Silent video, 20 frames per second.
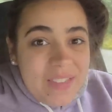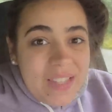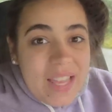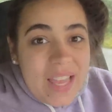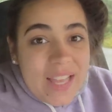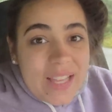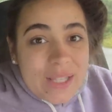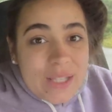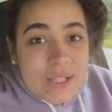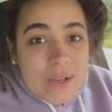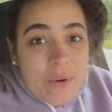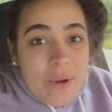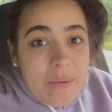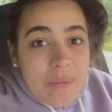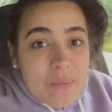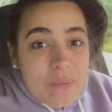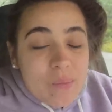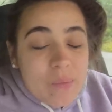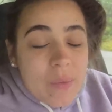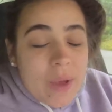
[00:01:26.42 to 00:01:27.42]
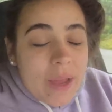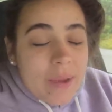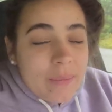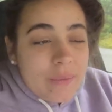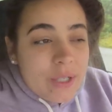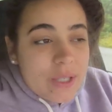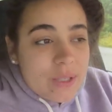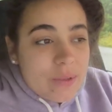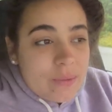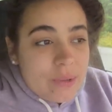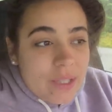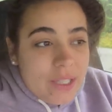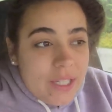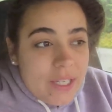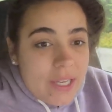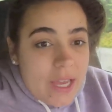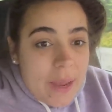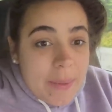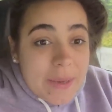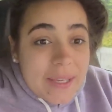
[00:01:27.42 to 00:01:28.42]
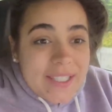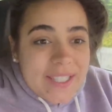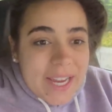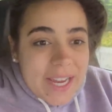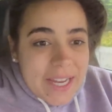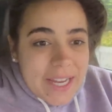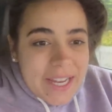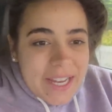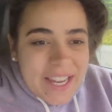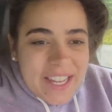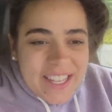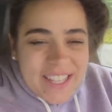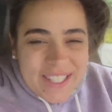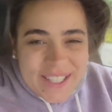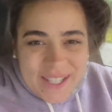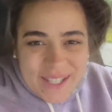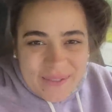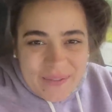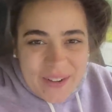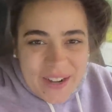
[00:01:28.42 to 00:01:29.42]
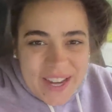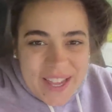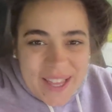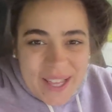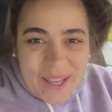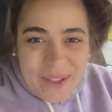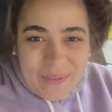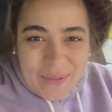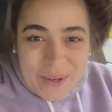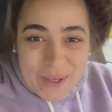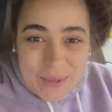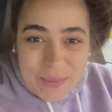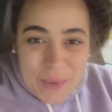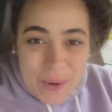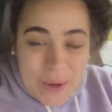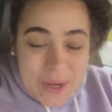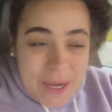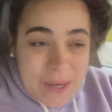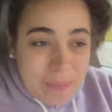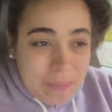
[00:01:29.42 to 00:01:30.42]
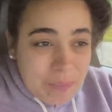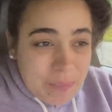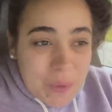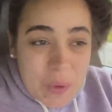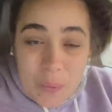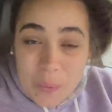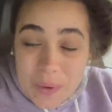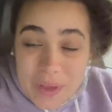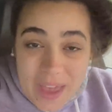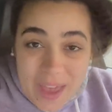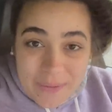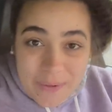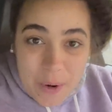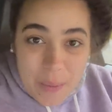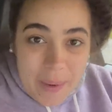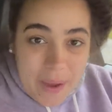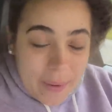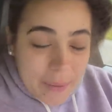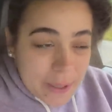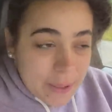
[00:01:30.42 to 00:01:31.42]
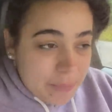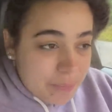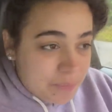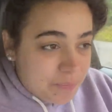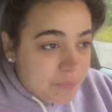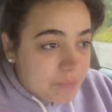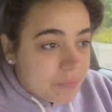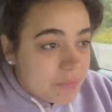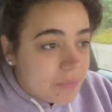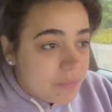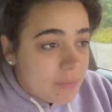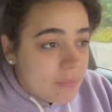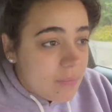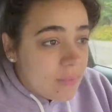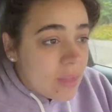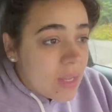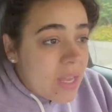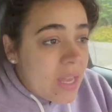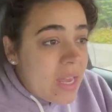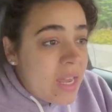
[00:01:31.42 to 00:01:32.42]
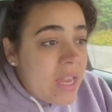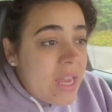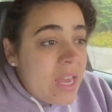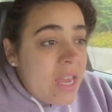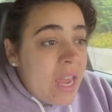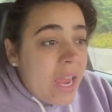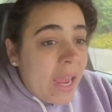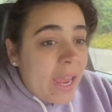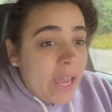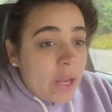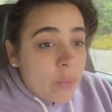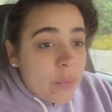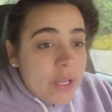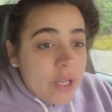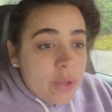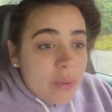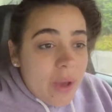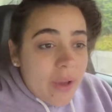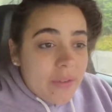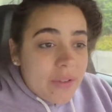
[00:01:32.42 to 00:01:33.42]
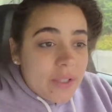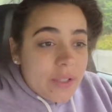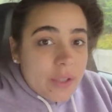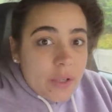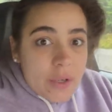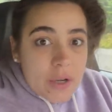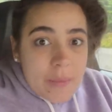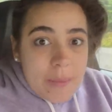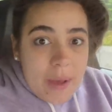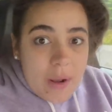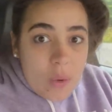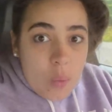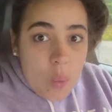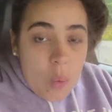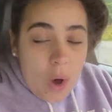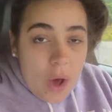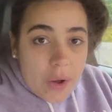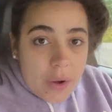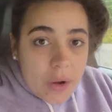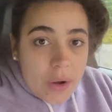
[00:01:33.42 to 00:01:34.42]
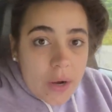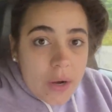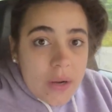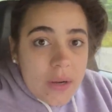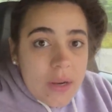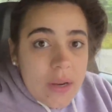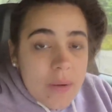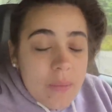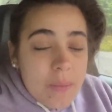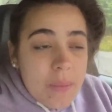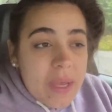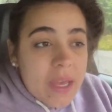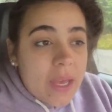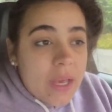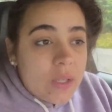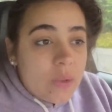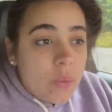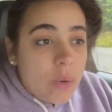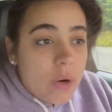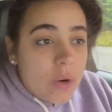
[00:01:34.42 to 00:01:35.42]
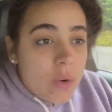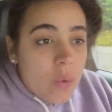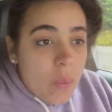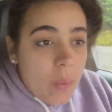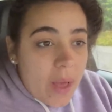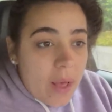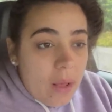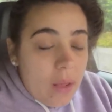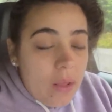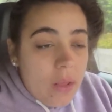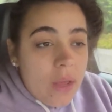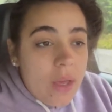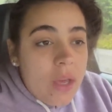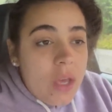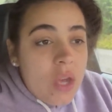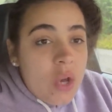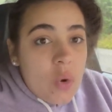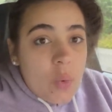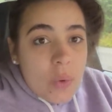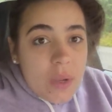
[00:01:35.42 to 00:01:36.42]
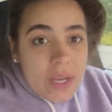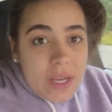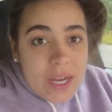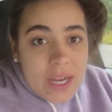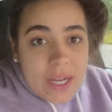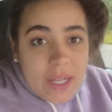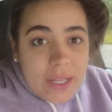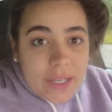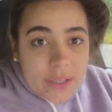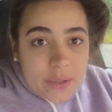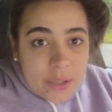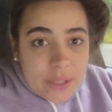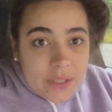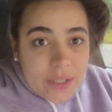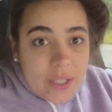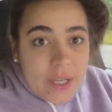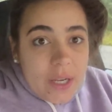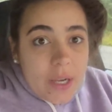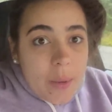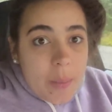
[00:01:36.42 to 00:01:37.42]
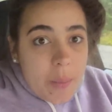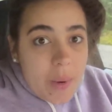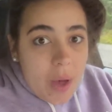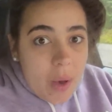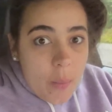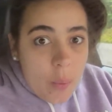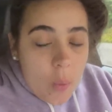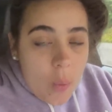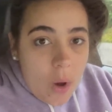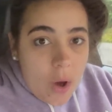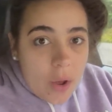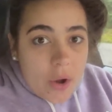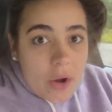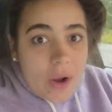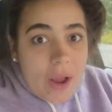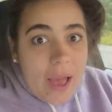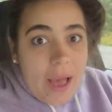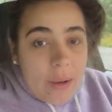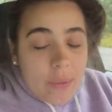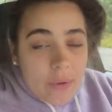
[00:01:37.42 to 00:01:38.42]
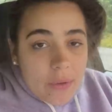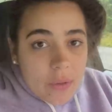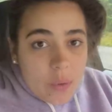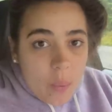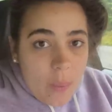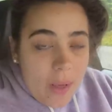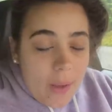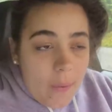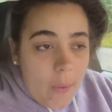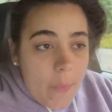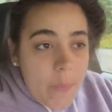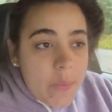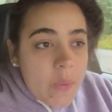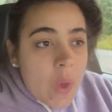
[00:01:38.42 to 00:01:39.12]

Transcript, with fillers: And so I'm excited. It's just funny that the first morning we have no power, and we do have a certain amount of water because we're on a well. We need electricity to pump water out of the well.